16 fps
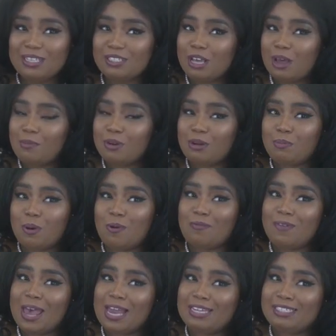it's coming up
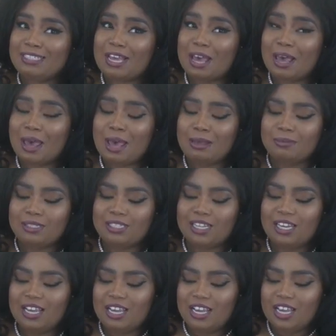on
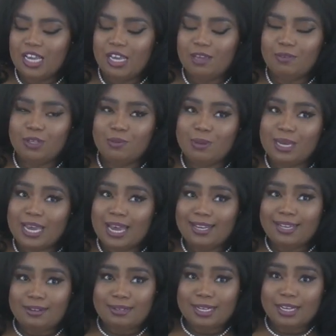Valentine's. If you ain't
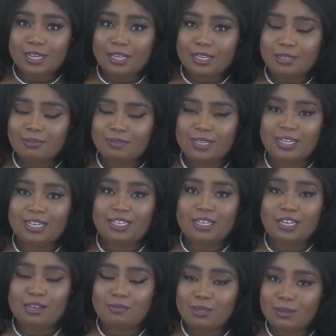got no love,
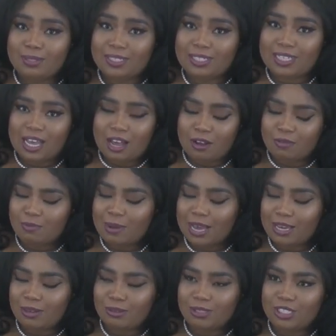honey, love yourself,
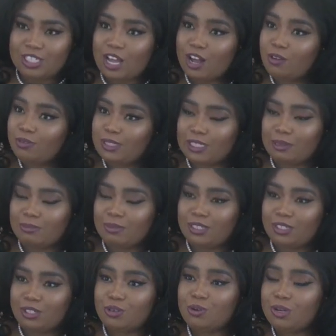buy yourself
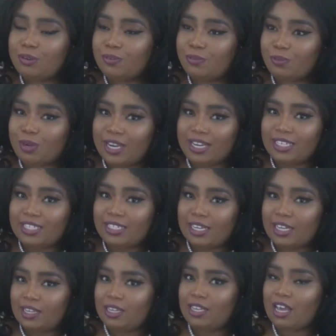something. You and a friend get
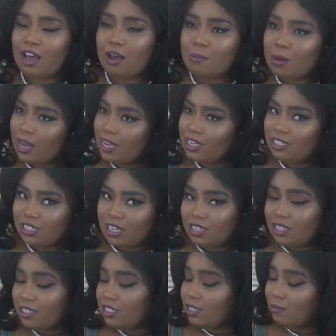together and y'all buy each
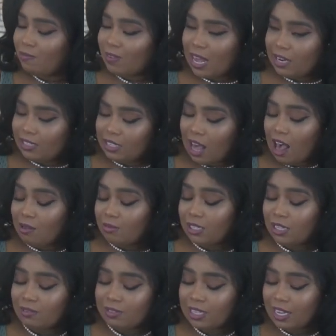other some
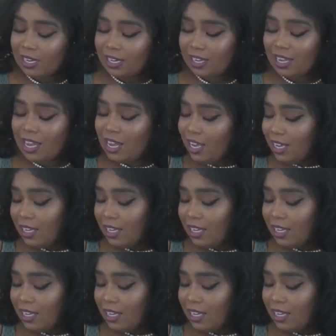Valentine's gifts, honey.